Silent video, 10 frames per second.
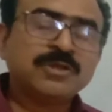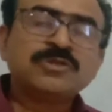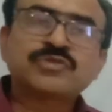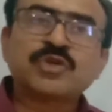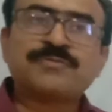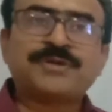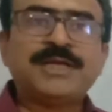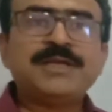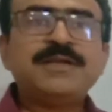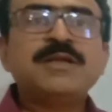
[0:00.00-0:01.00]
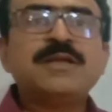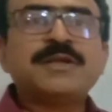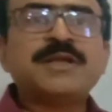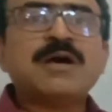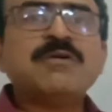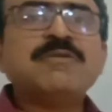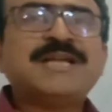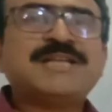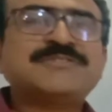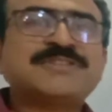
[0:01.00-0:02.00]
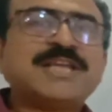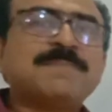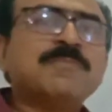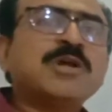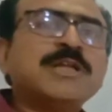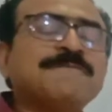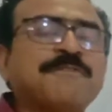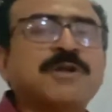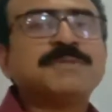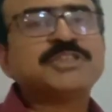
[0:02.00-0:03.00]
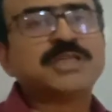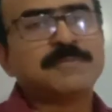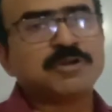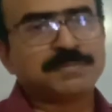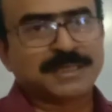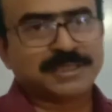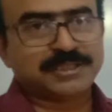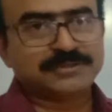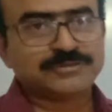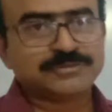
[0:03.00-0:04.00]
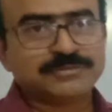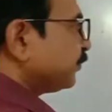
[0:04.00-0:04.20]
So friend, now let us take more information about matrix.